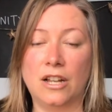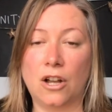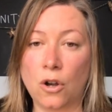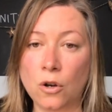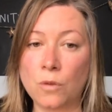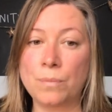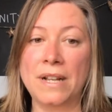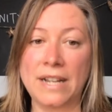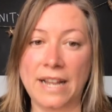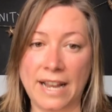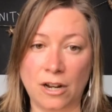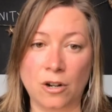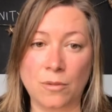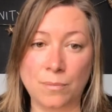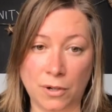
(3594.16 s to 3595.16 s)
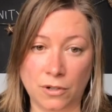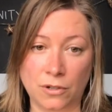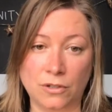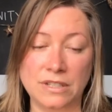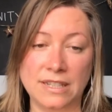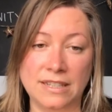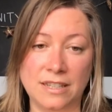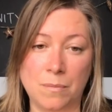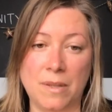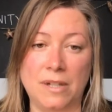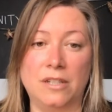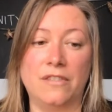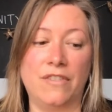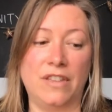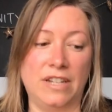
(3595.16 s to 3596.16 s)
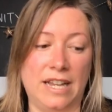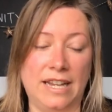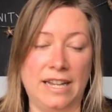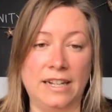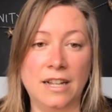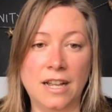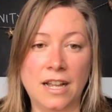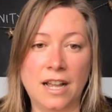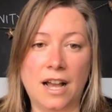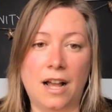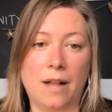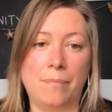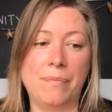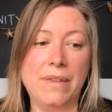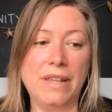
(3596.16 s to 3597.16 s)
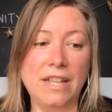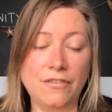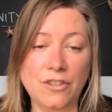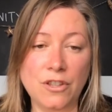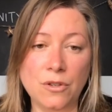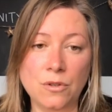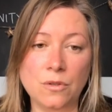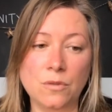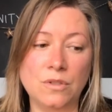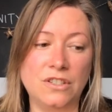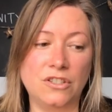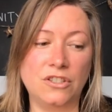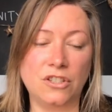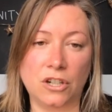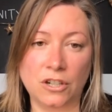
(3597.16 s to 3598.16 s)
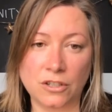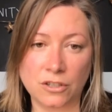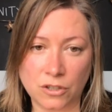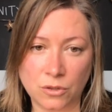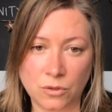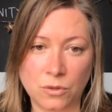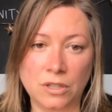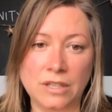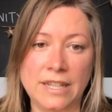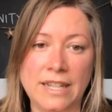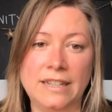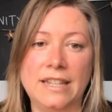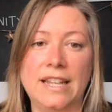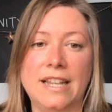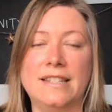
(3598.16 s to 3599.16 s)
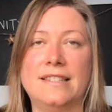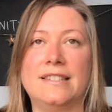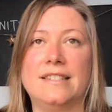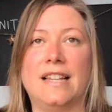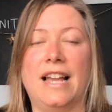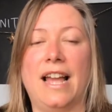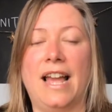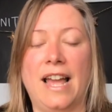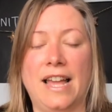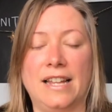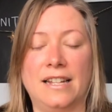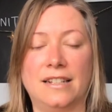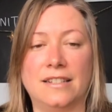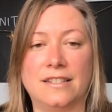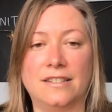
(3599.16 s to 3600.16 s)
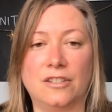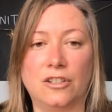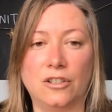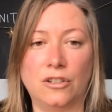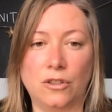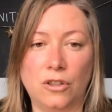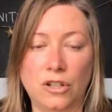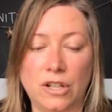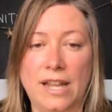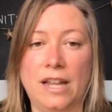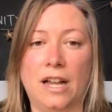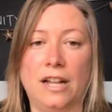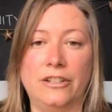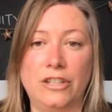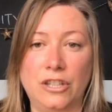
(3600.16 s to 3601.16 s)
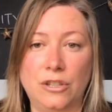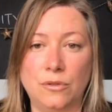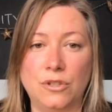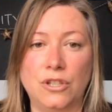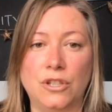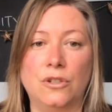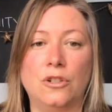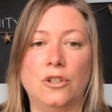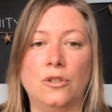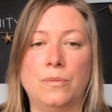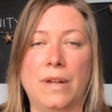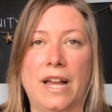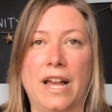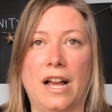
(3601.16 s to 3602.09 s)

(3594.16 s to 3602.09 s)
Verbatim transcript: open air burned in the middle of the night. If you start Googling this and looking on YouTube,